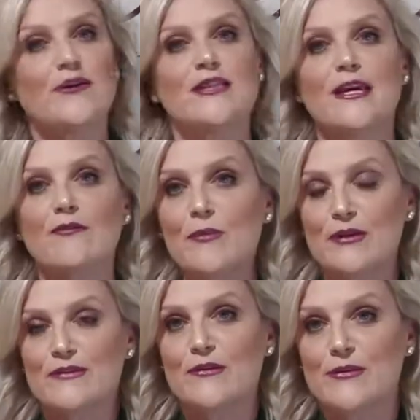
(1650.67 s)
I think
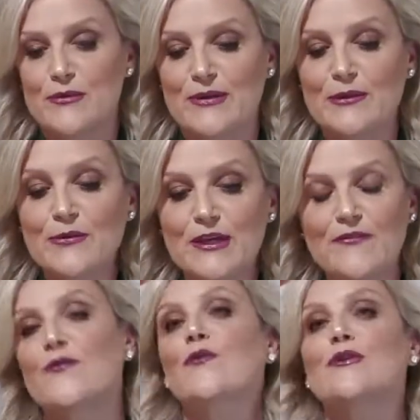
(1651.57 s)
everybody's going to be looking
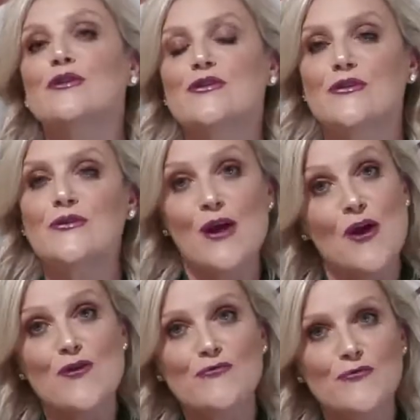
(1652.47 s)
forward to
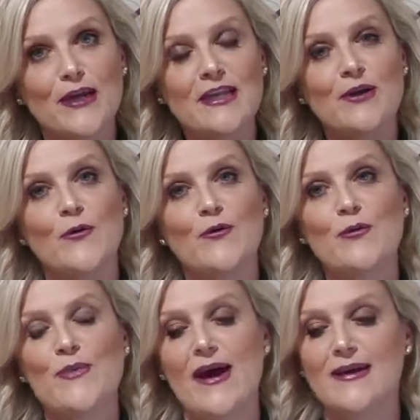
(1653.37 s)
reading all
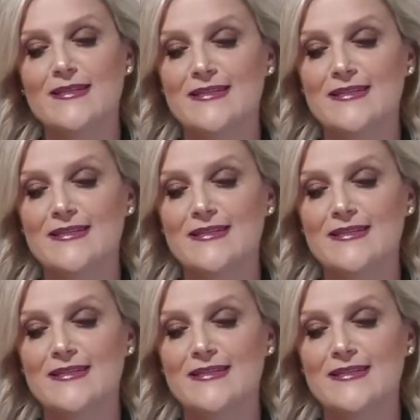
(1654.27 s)
about